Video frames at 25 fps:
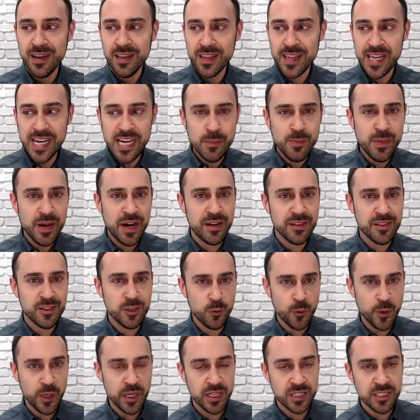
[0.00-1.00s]
Think about the
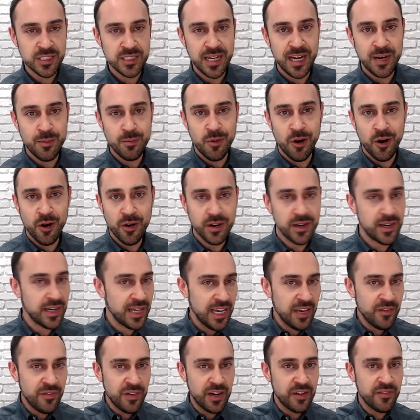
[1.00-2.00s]
real estate market,
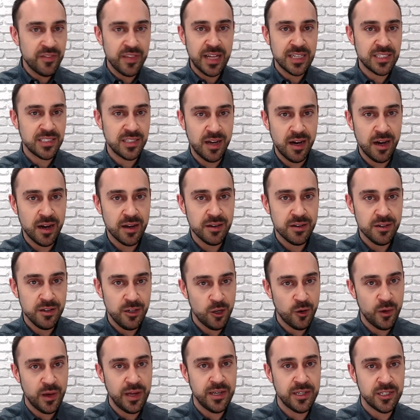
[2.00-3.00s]
even if that's not
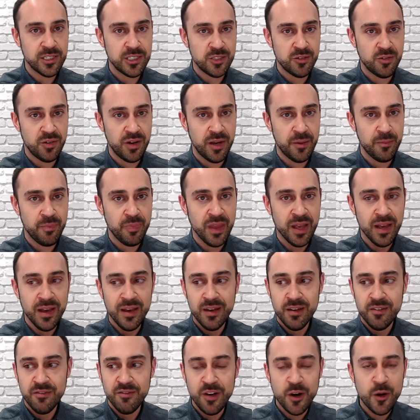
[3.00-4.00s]
your industry.
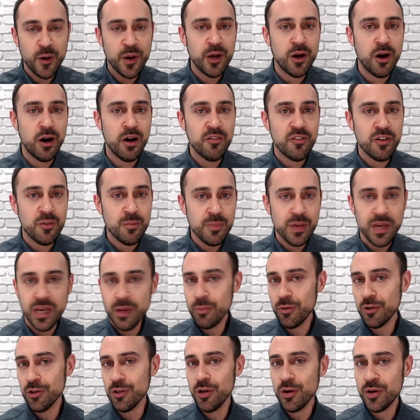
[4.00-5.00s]
Very often,
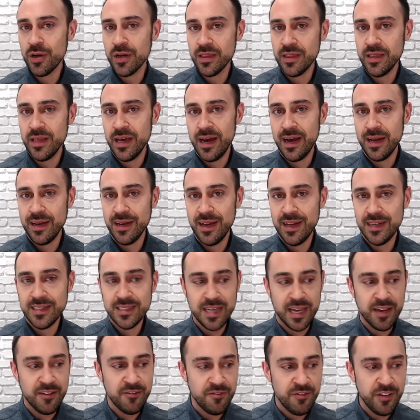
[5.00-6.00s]
people look at that as
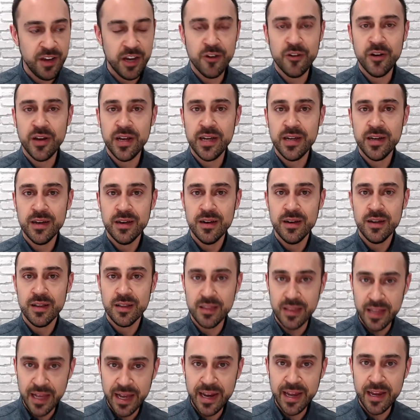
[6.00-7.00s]
a very
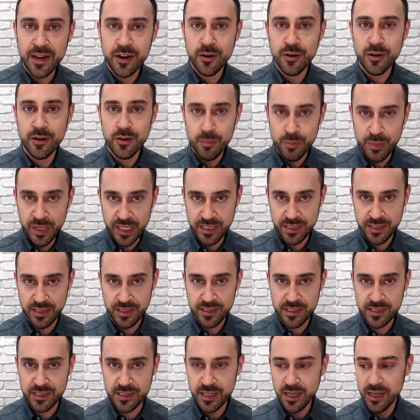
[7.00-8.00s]
linear
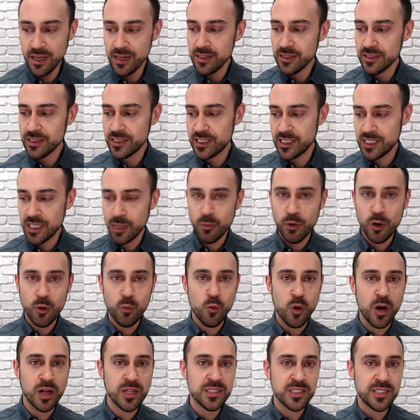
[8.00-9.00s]
business. Someone
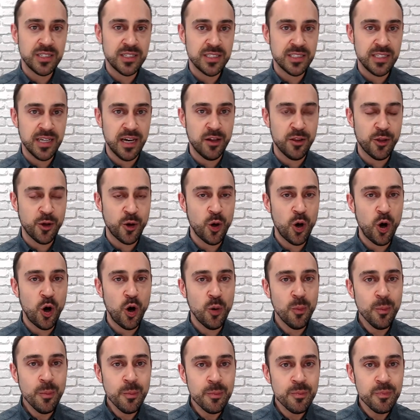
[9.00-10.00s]
wants to sell their
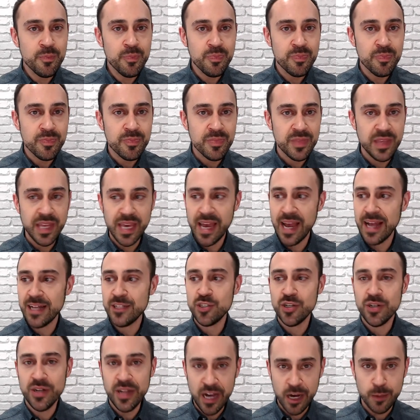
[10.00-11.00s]
home, the
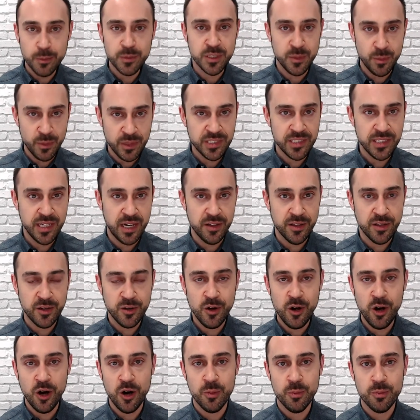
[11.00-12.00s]
agent helps them to sell their
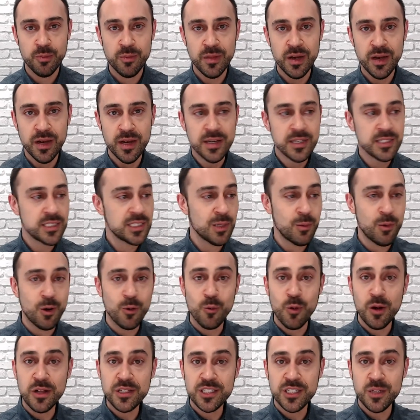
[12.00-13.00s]
home.
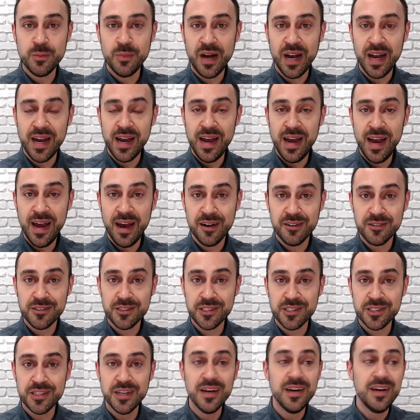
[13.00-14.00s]
Someone wants to buy a
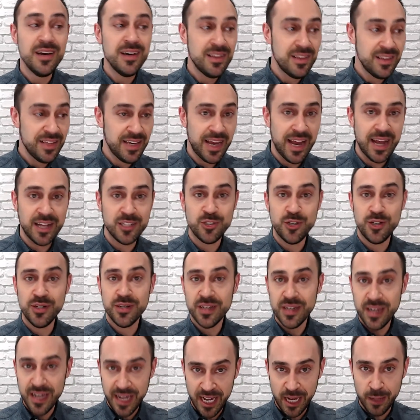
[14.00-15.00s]
house. The agent
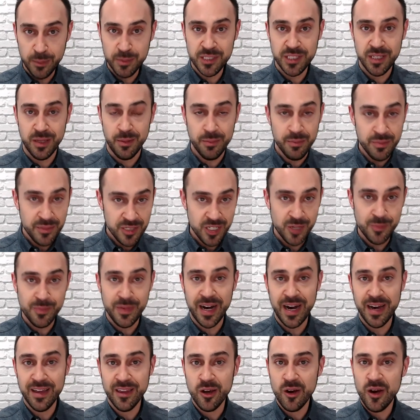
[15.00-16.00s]
helps them to
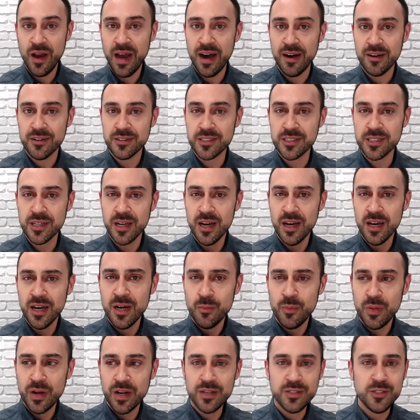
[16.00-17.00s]
buy their house.
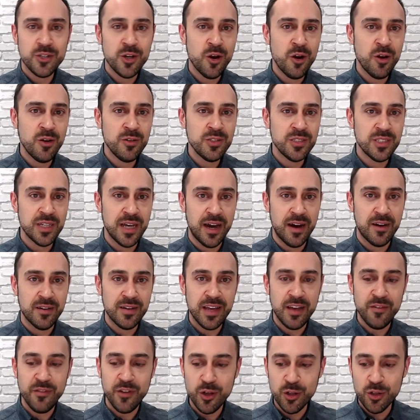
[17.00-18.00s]
But it turns out
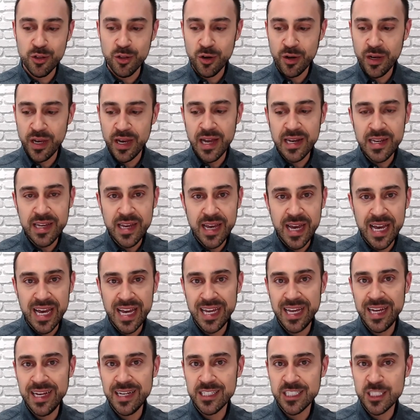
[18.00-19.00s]
if you look at
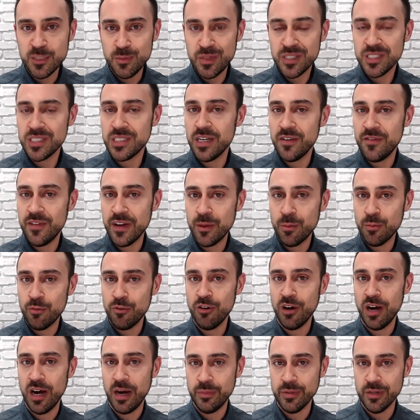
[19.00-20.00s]
any specific
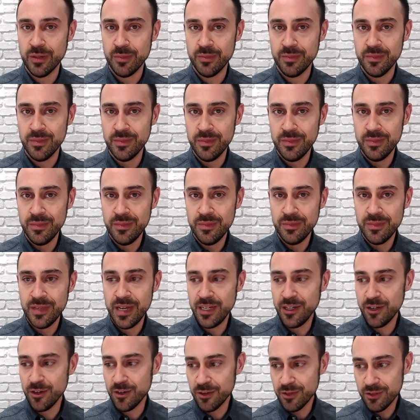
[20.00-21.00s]
problem
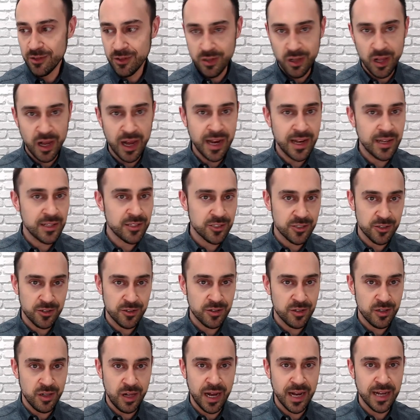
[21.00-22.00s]
that your clients or
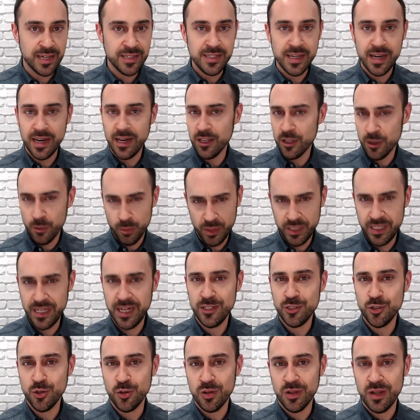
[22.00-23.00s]
clientele or
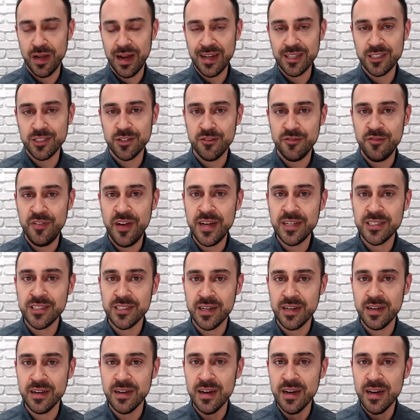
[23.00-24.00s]
potential clients are
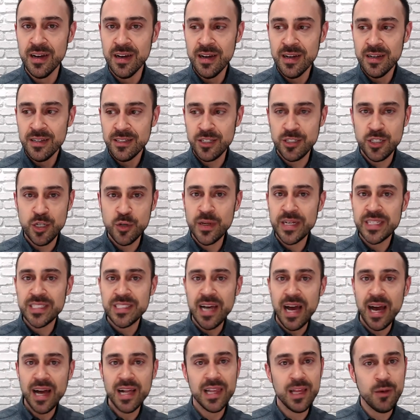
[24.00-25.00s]
facing, to do
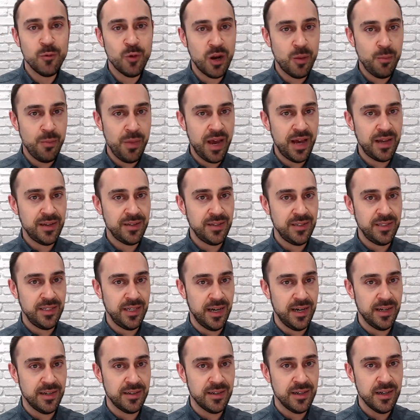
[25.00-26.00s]
exactly what Amanda
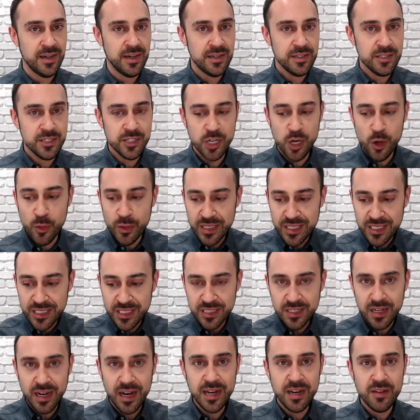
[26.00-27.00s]
did, to go
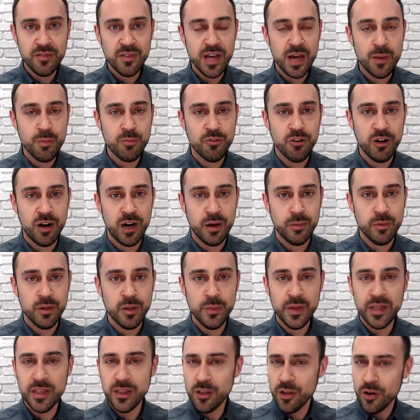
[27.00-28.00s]
inside of that
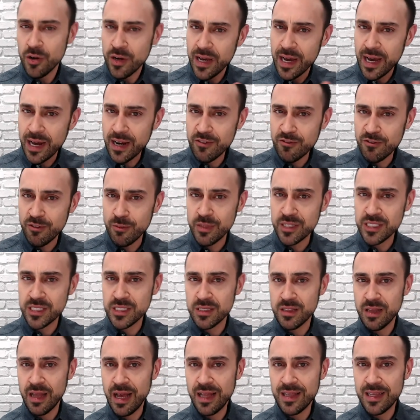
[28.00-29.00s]
problem and look at it from a
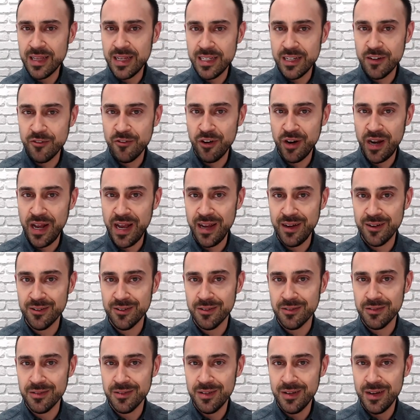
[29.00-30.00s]
slightly different
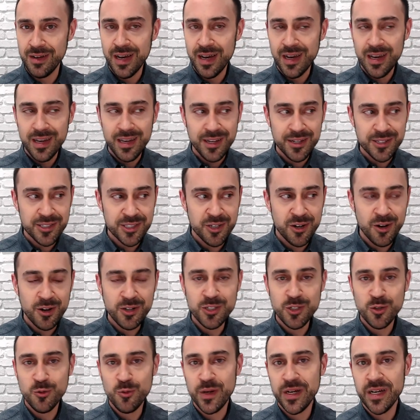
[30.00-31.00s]
angle, you start
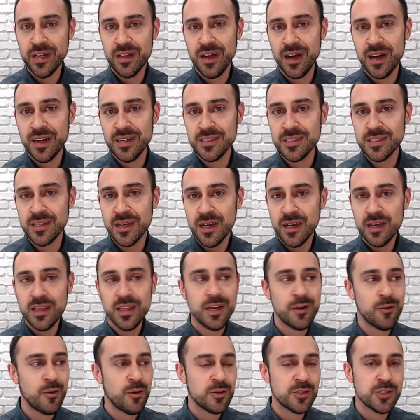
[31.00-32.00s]
to realize
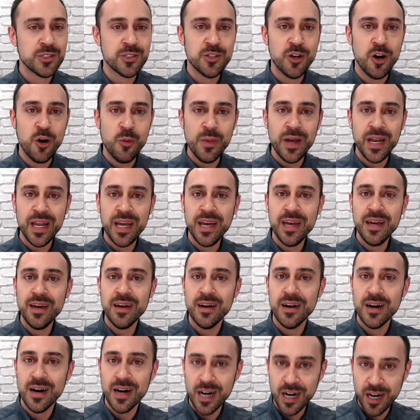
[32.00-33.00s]
there are so many
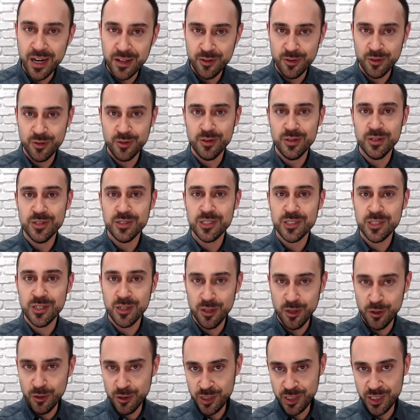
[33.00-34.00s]
other
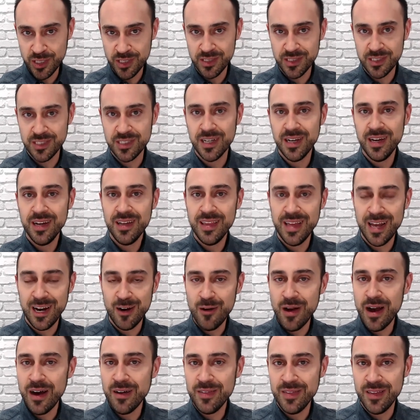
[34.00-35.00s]
solutions that
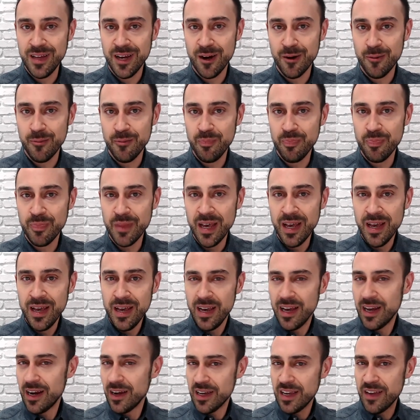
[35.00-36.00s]
are out there.
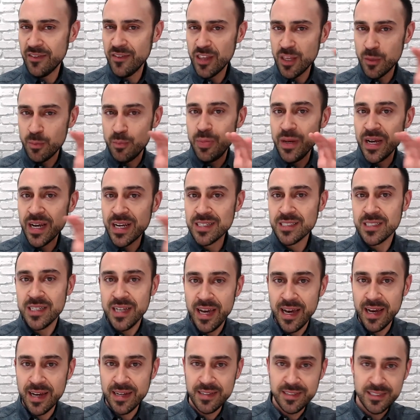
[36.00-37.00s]
And I'll give you the biggest
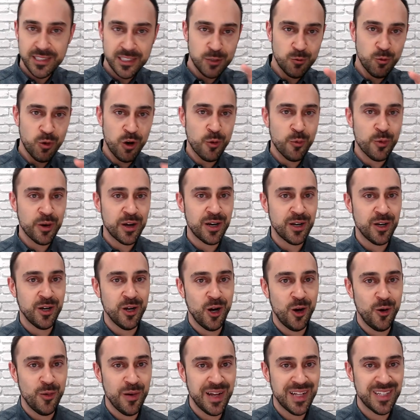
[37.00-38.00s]
hint as to where we're going to
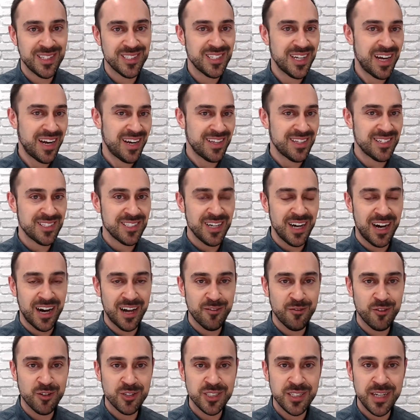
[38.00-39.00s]
go inside of this
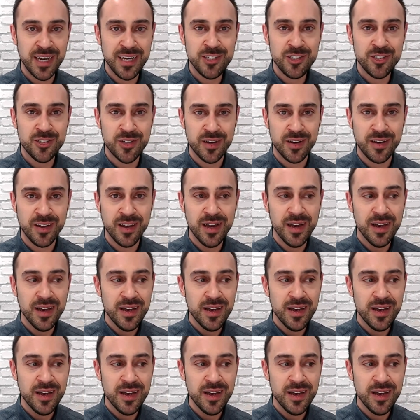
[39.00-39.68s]
conversation.